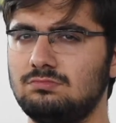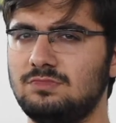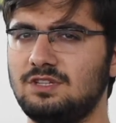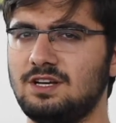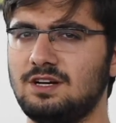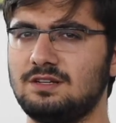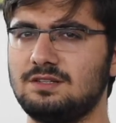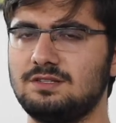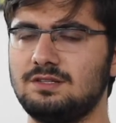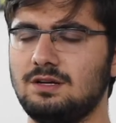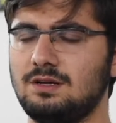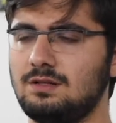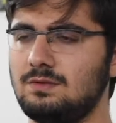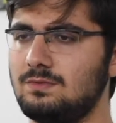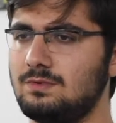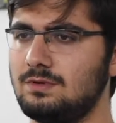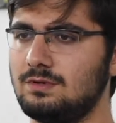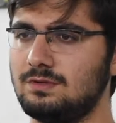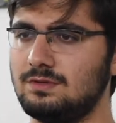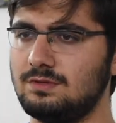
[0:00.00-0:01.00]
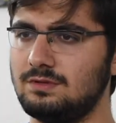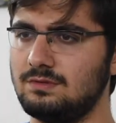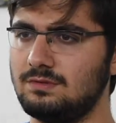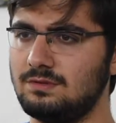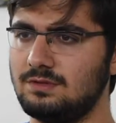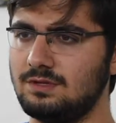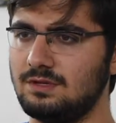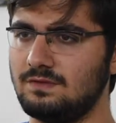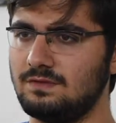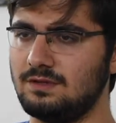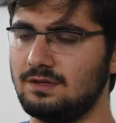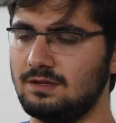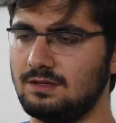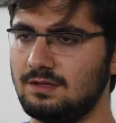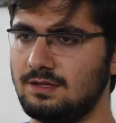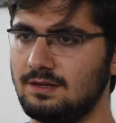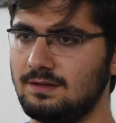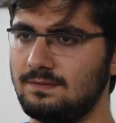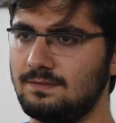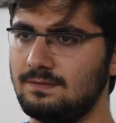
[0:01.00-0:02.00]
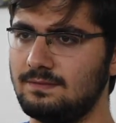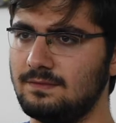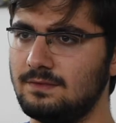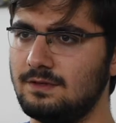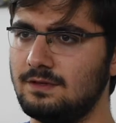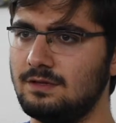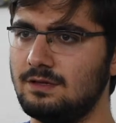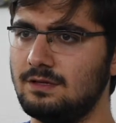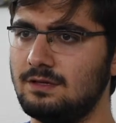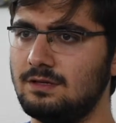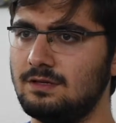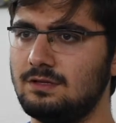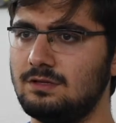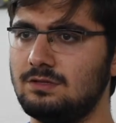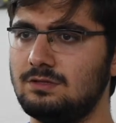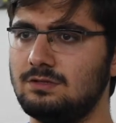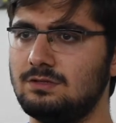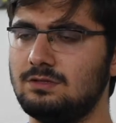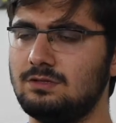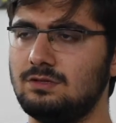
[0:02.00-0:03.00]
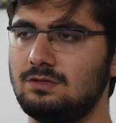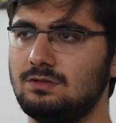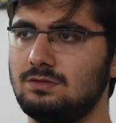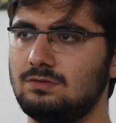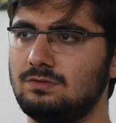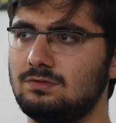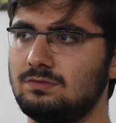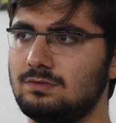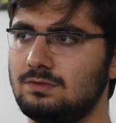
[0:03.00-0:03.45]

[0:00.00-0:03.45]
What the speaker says: textile works, stuff like that. So